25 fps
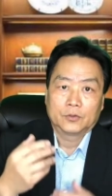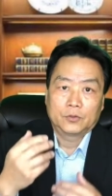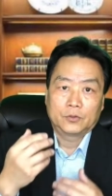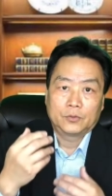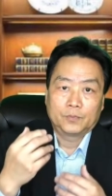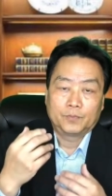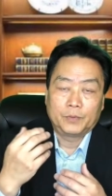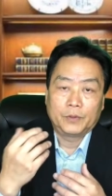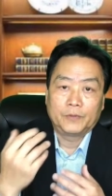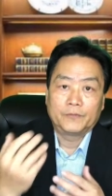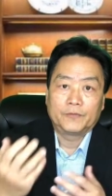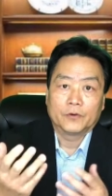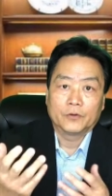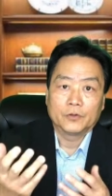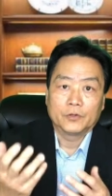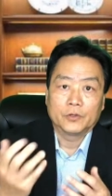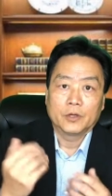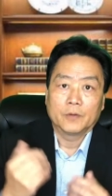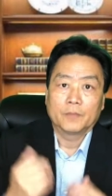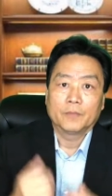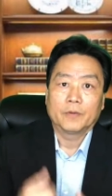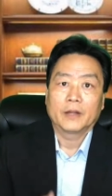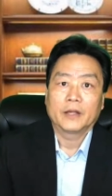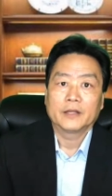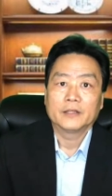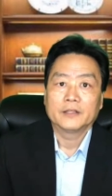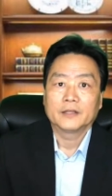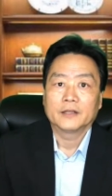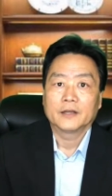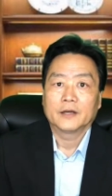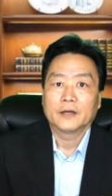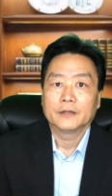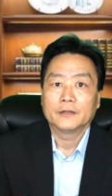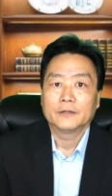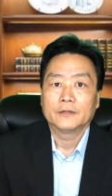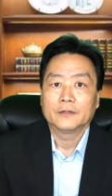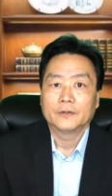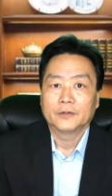before you apply the
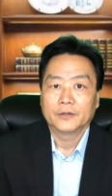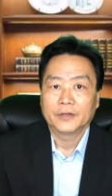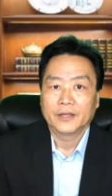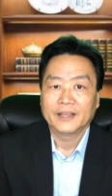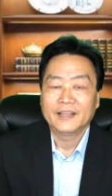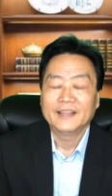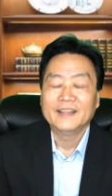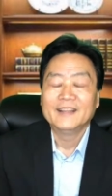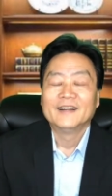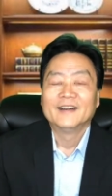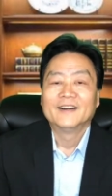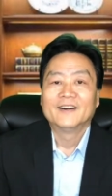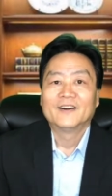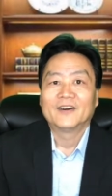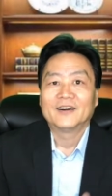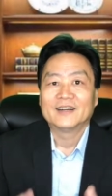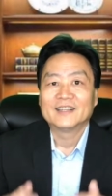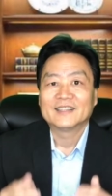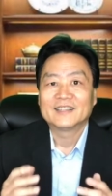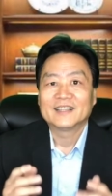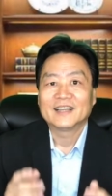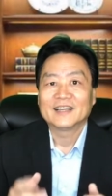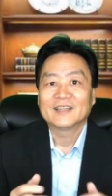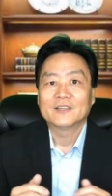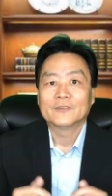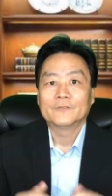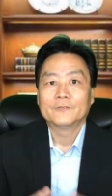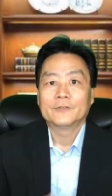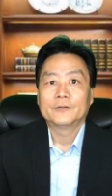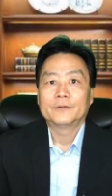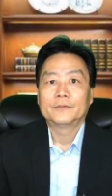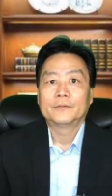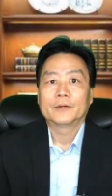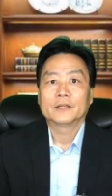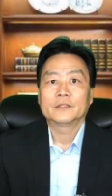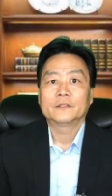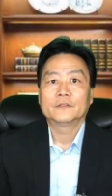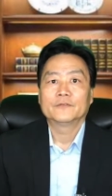color. Okay, all right, thank you very
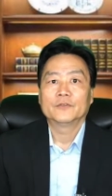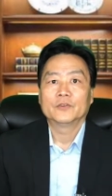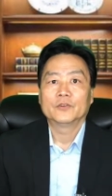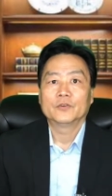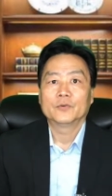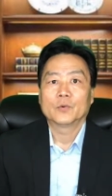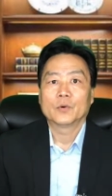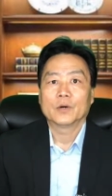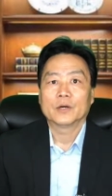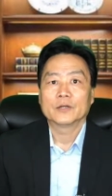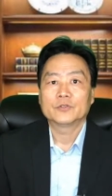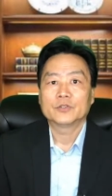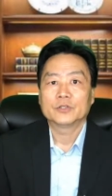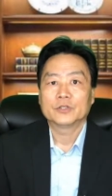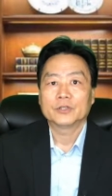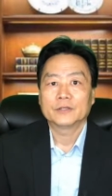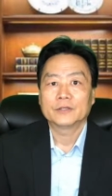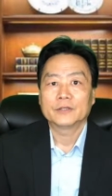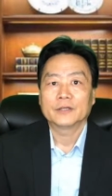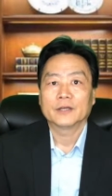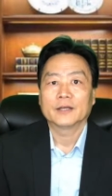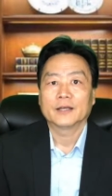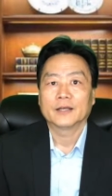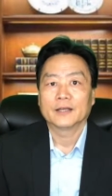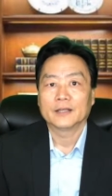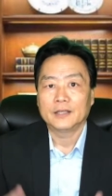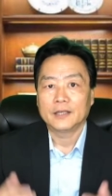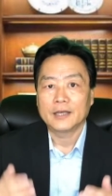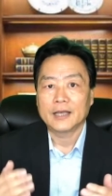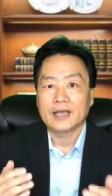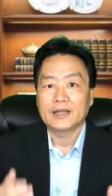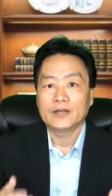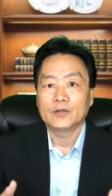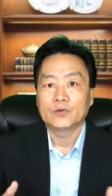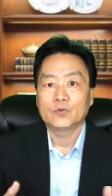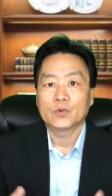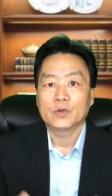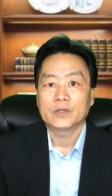much for your watching.
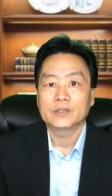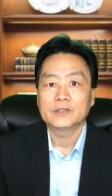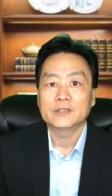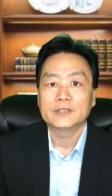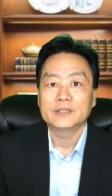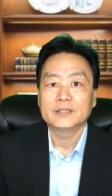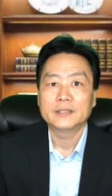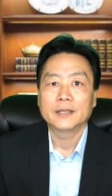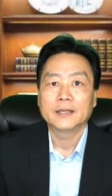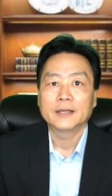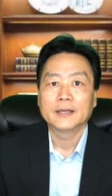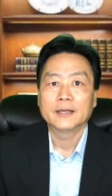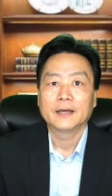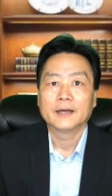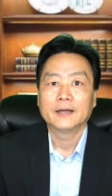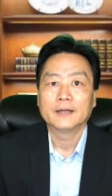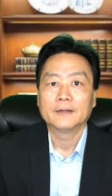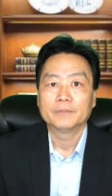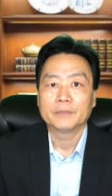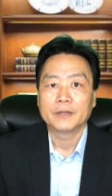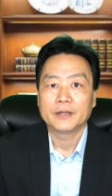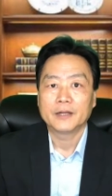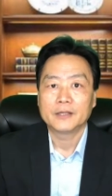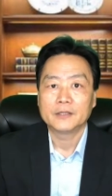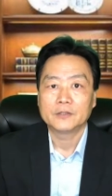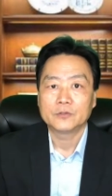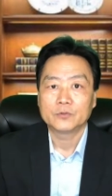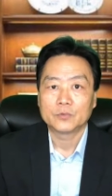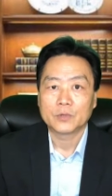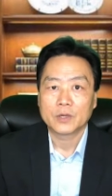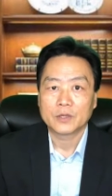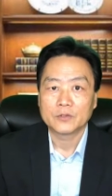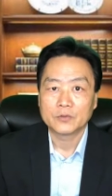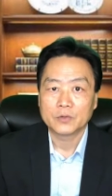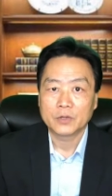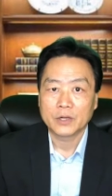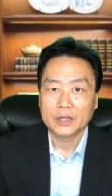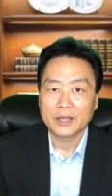Any question? My name is
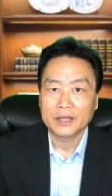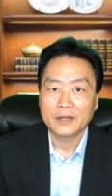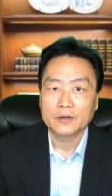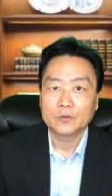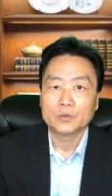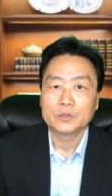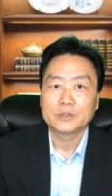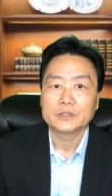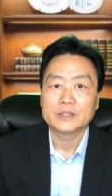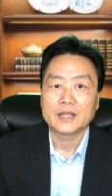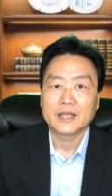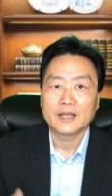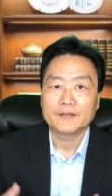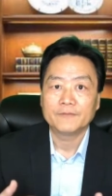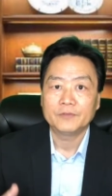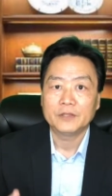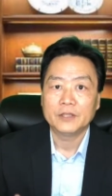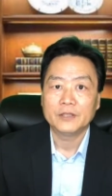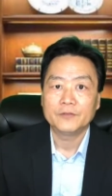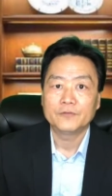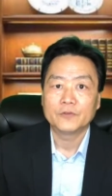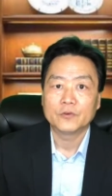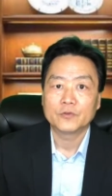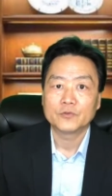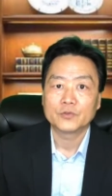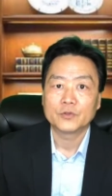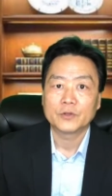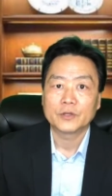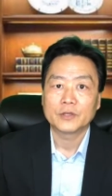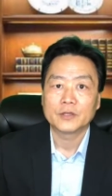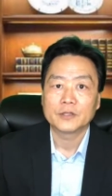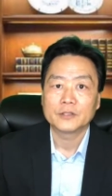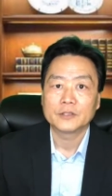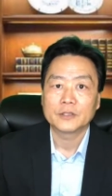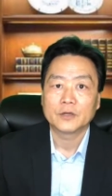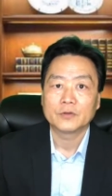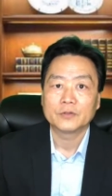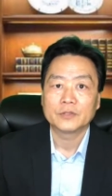Roger Lang with FD Feng Shui
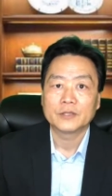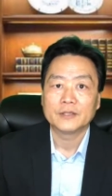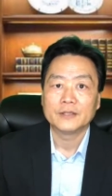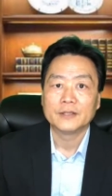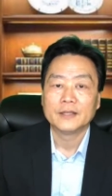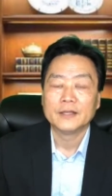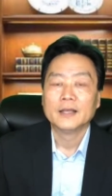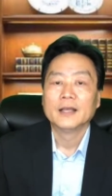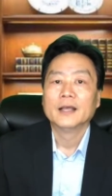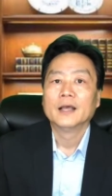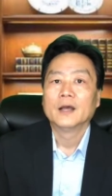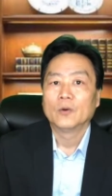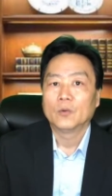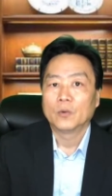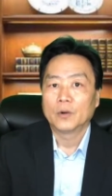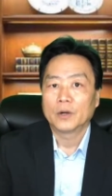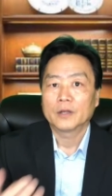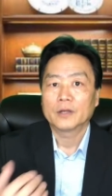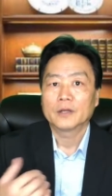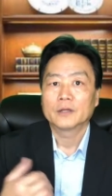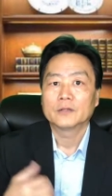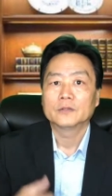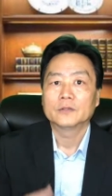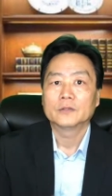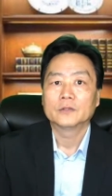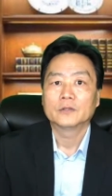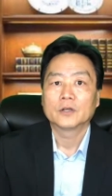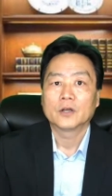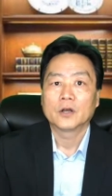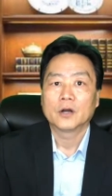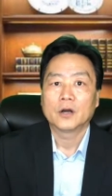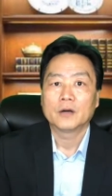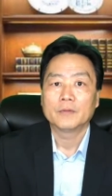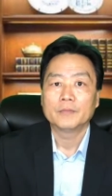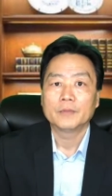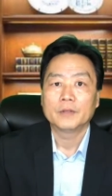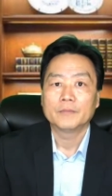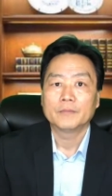Consultant. Welcome to
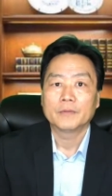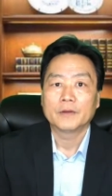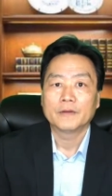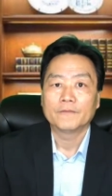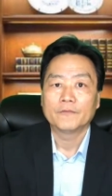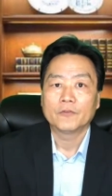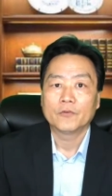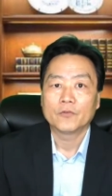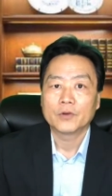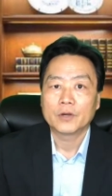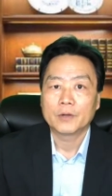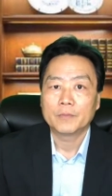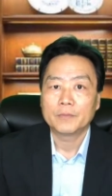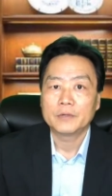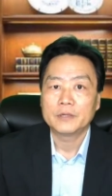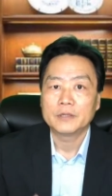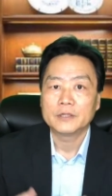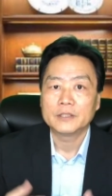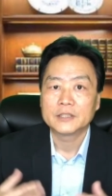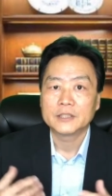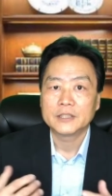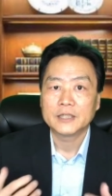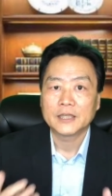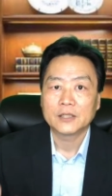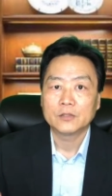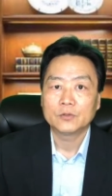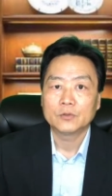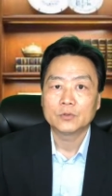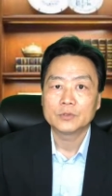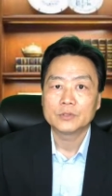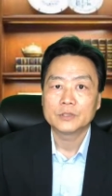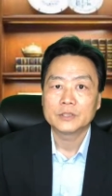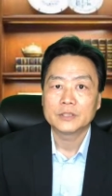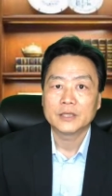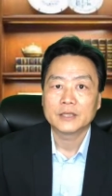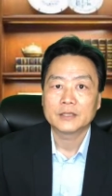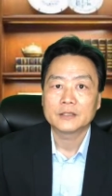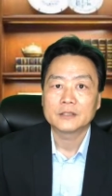call me. My phone number is
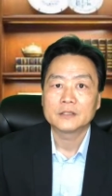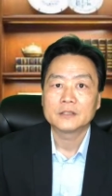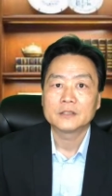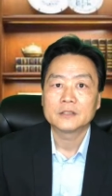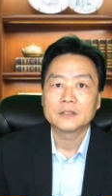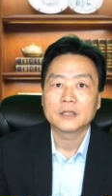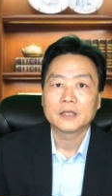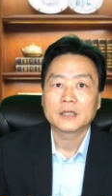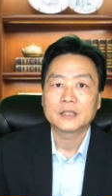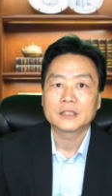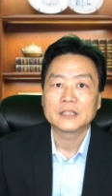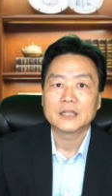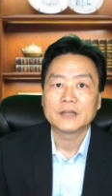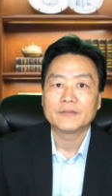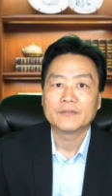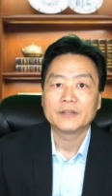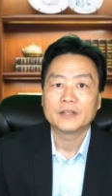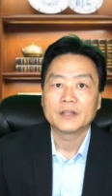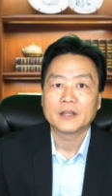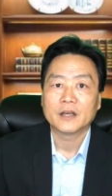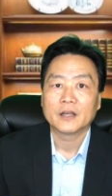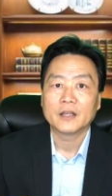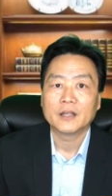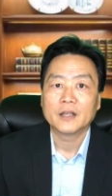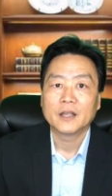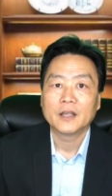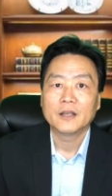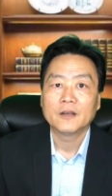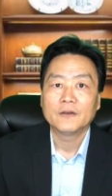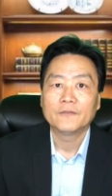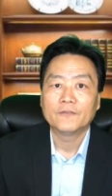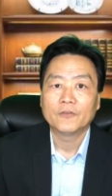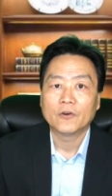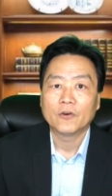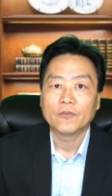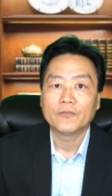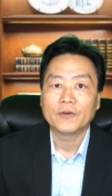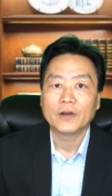
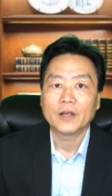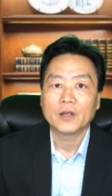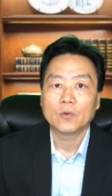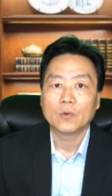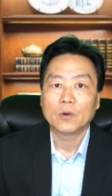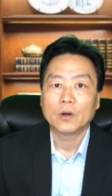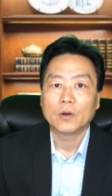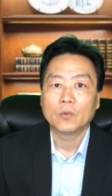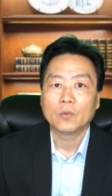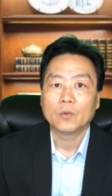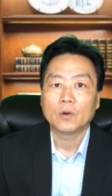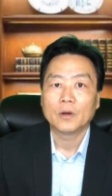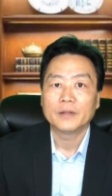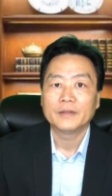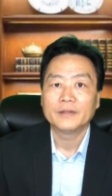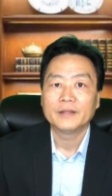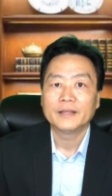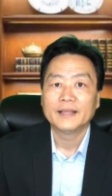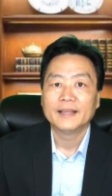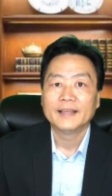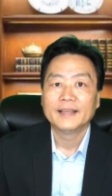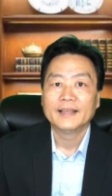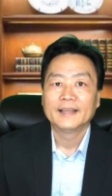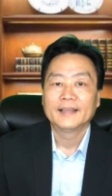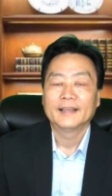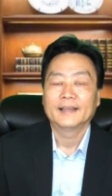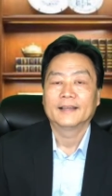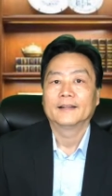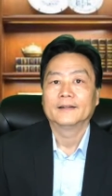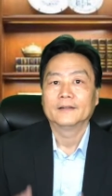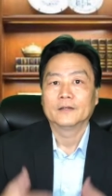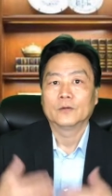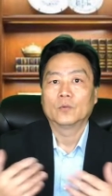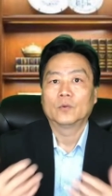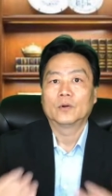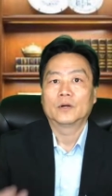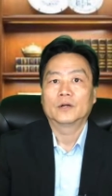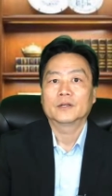626-679-4511,
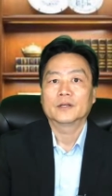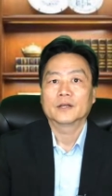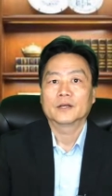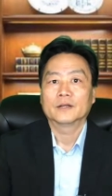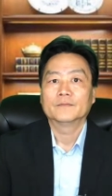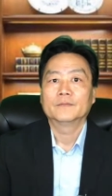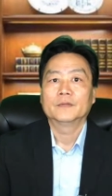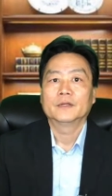and welcome